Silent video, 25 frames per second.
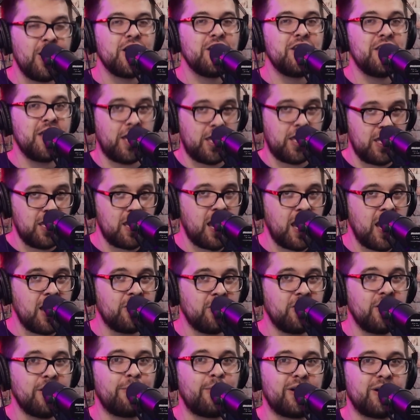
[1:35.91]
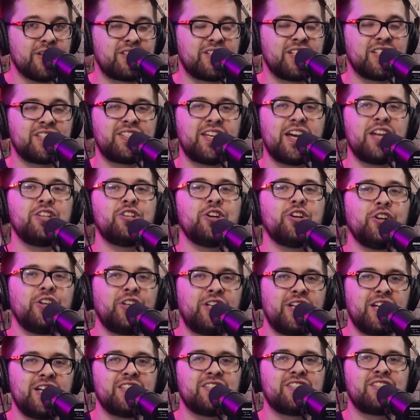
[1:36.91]
Nikki Haley wants to send your
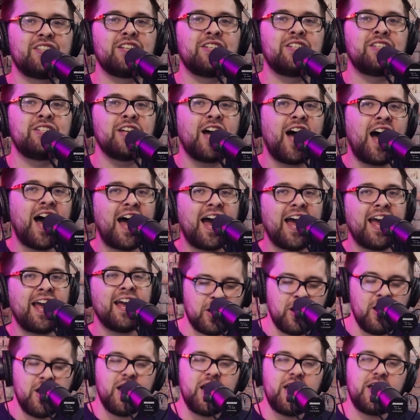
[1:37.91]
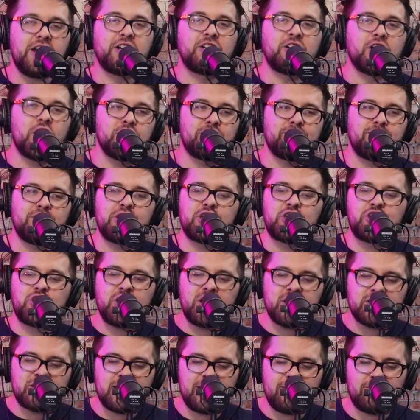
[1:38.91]
kids to die in a country that she
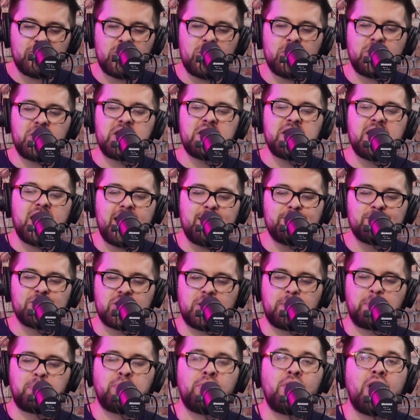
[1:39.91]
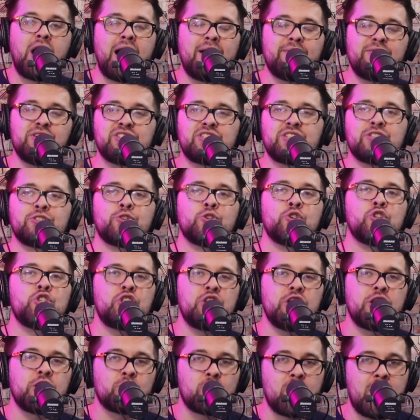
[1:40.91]
doesn't even know the names of the provinces or
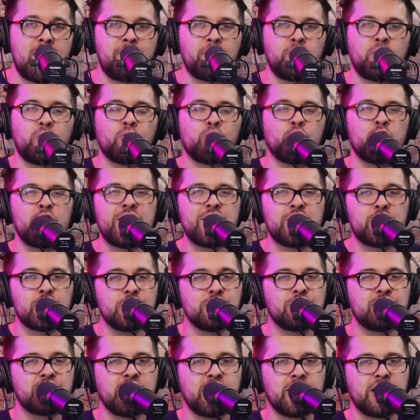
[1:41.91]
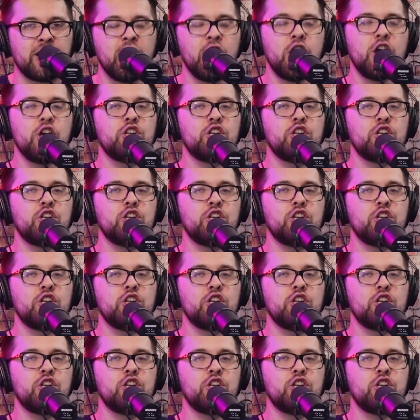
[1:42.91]
geographical regions in.